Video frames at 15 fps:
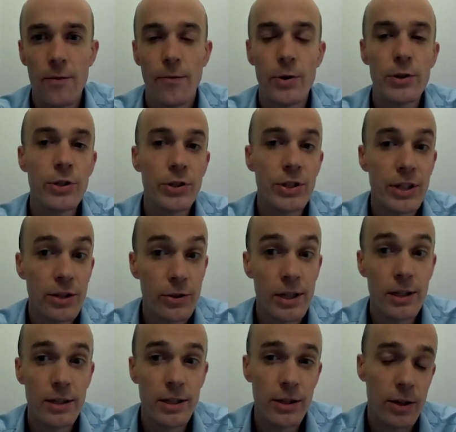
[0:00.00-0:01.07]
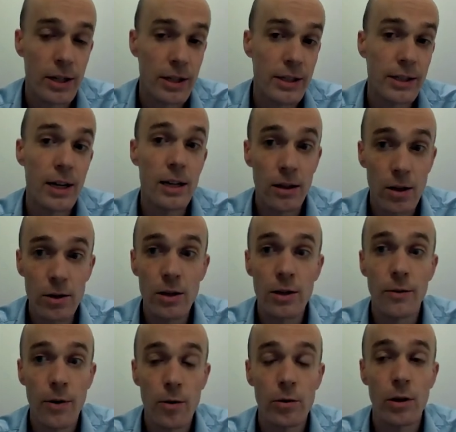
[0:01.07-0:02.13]
Further study, studies and longer
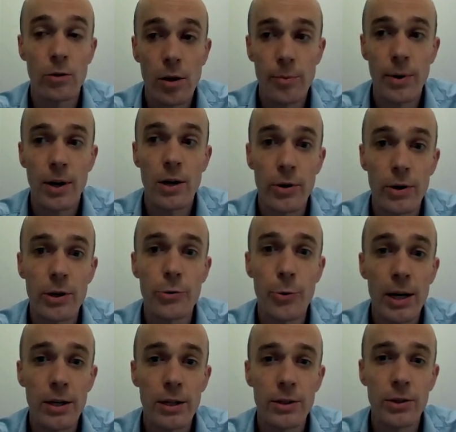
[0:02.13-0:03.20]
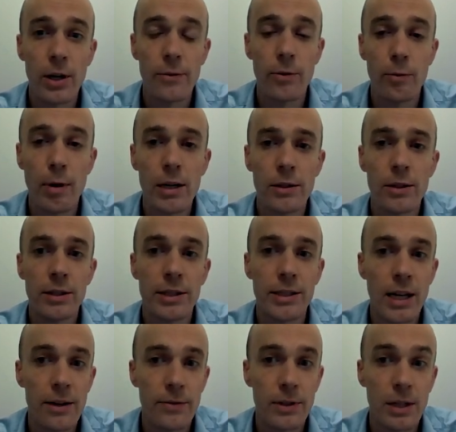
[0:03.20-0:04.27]
follow-up are required to evaluate the
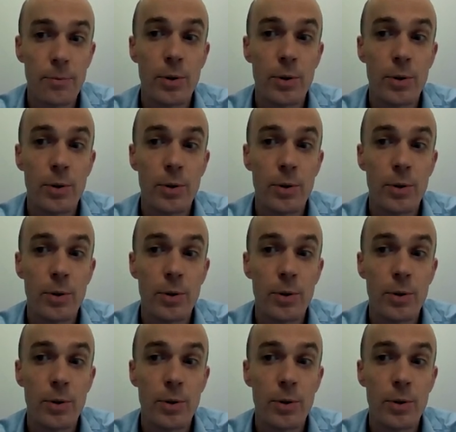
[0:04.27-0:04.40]
safety,